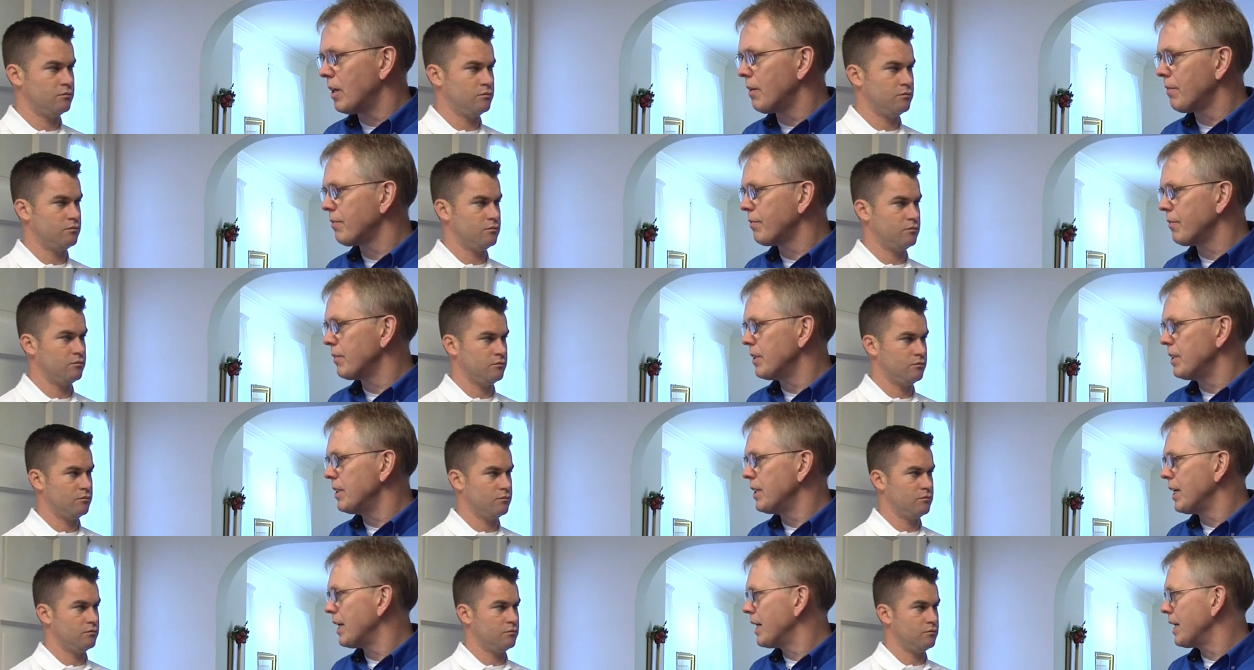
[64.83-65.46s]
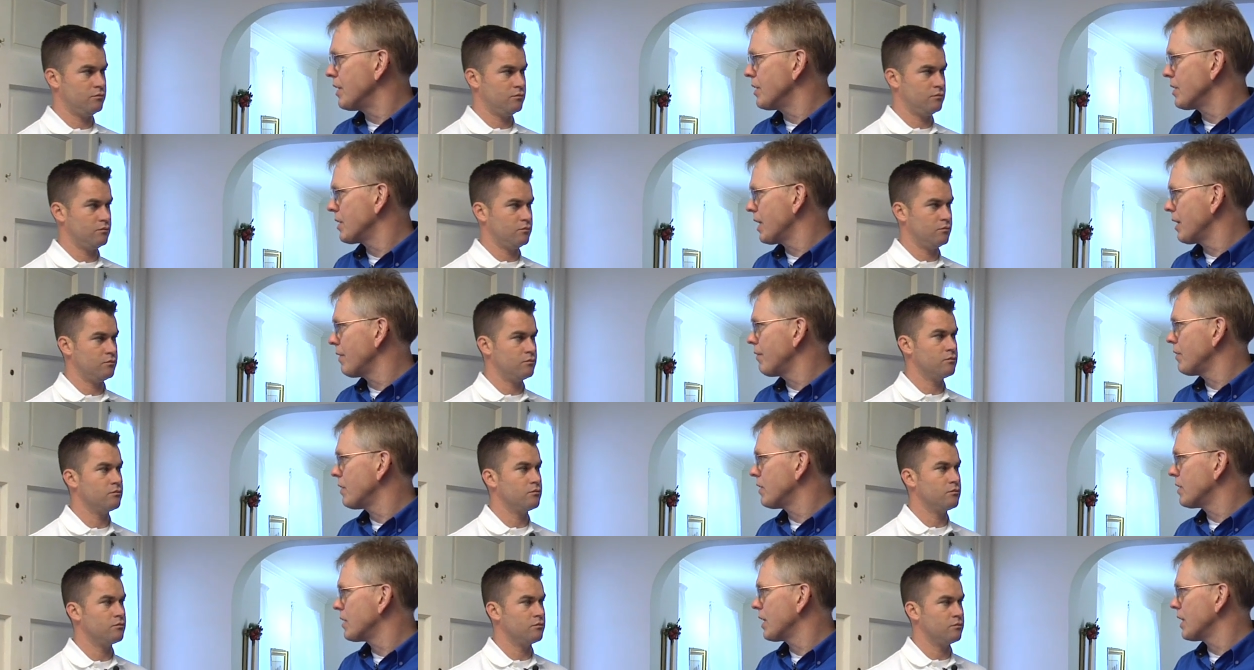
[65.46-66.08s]
Speaker 1: off with a
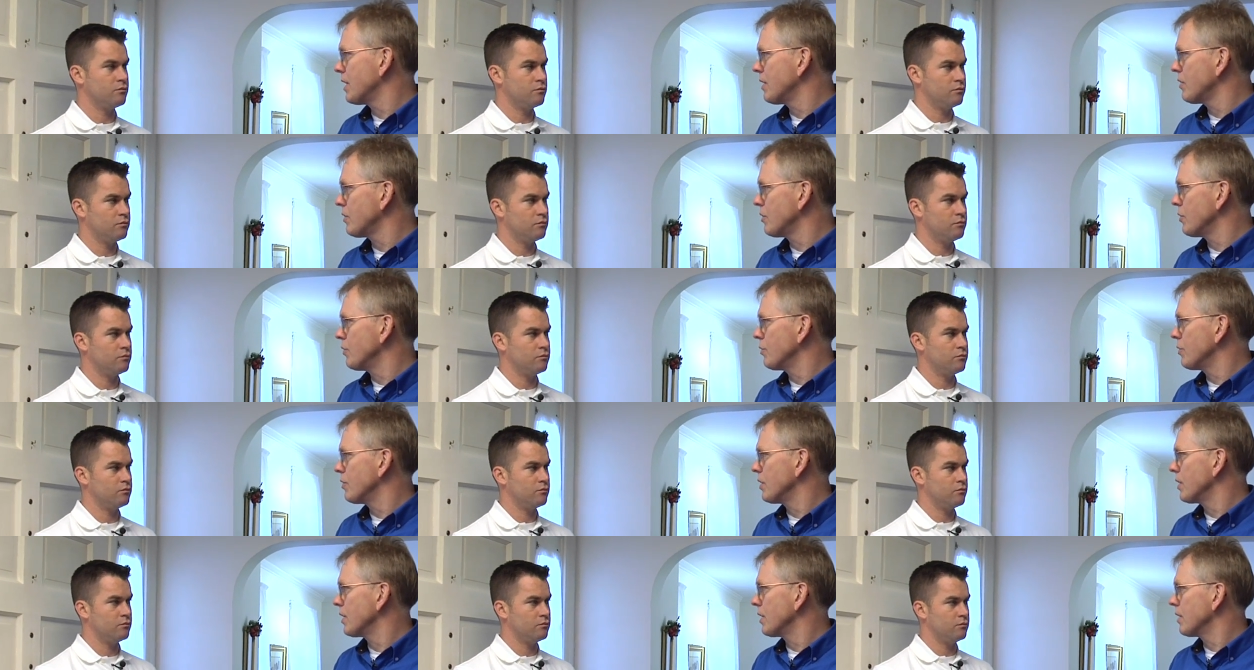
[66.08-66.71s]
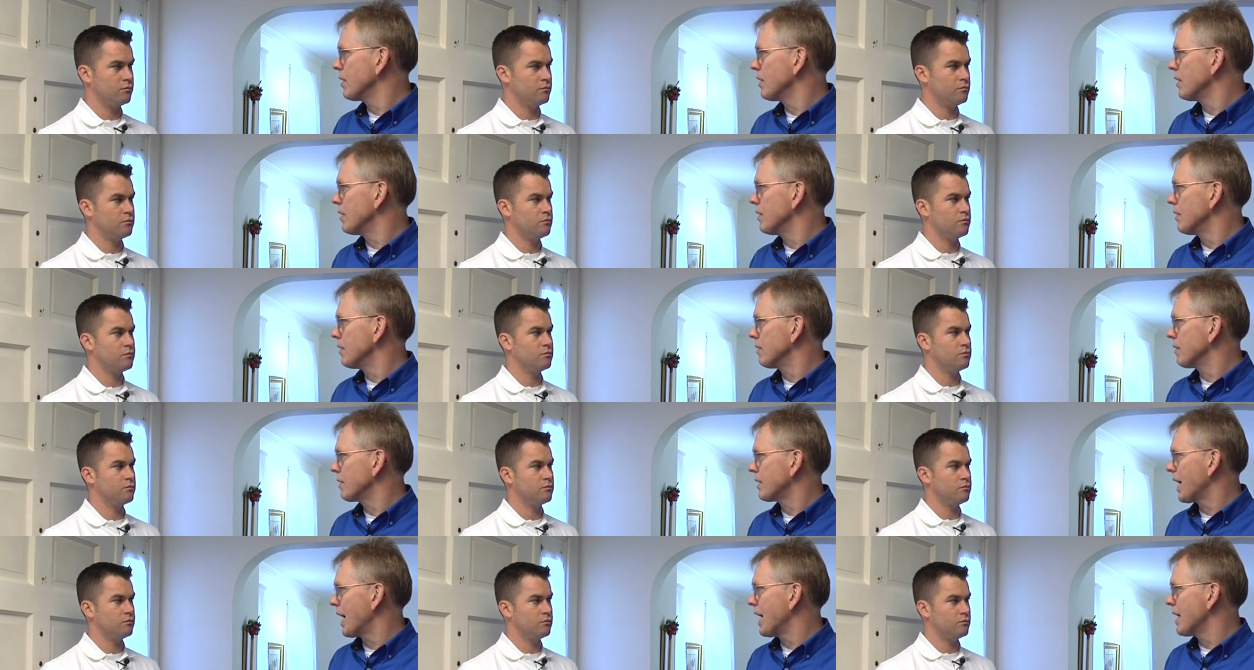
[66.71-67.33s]
safety test using
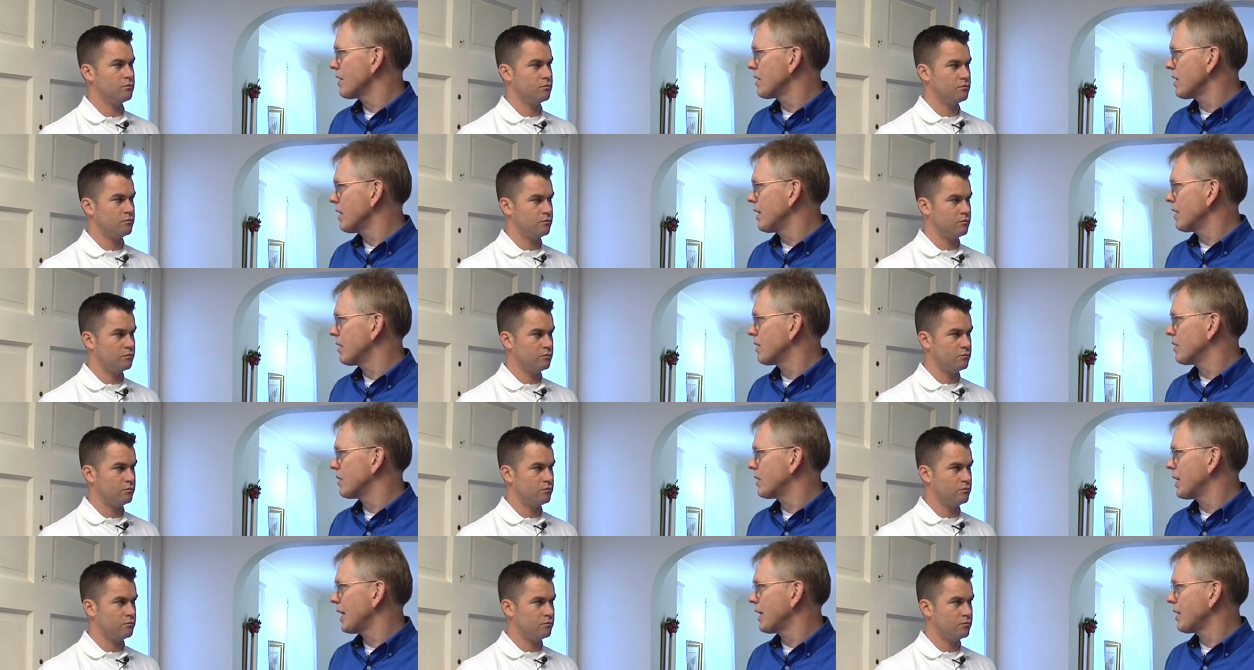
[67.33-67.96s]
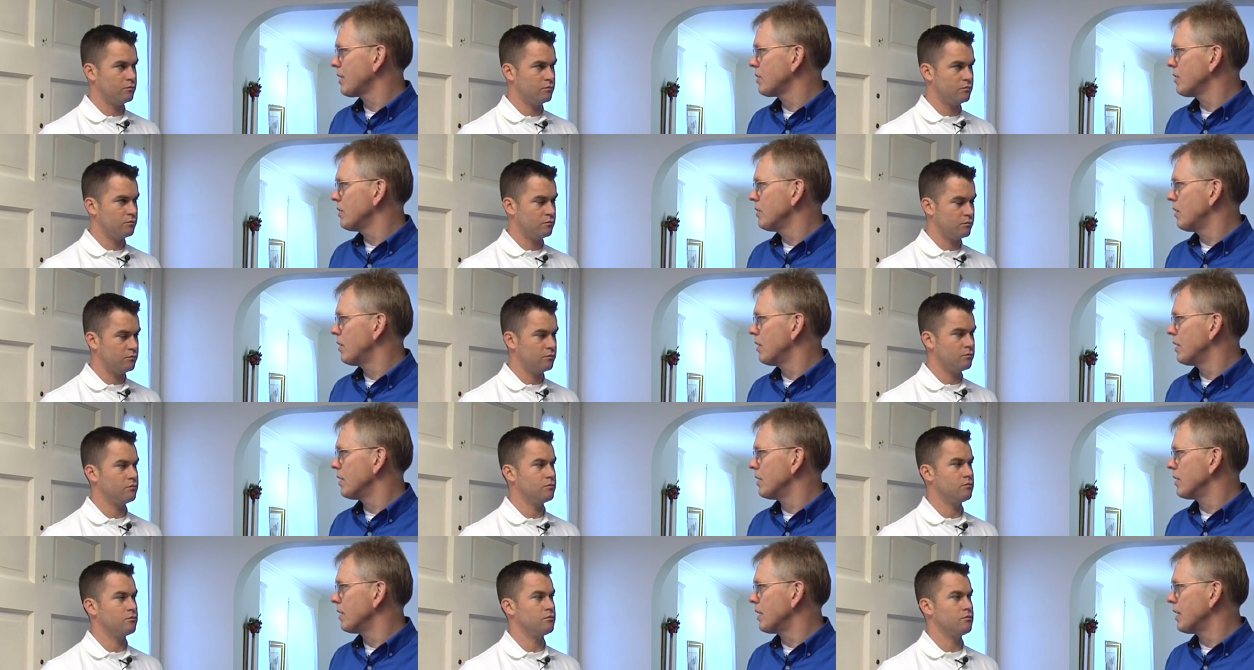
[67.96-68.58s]
uh, gas leak detection
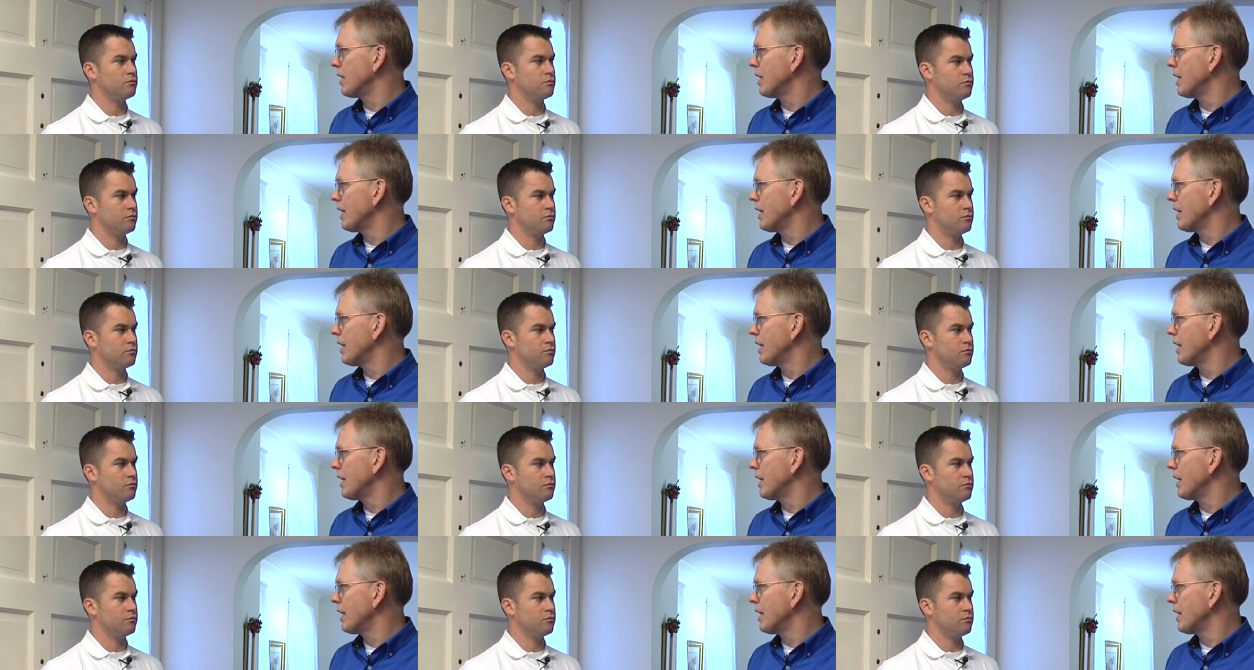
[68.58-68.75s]
on the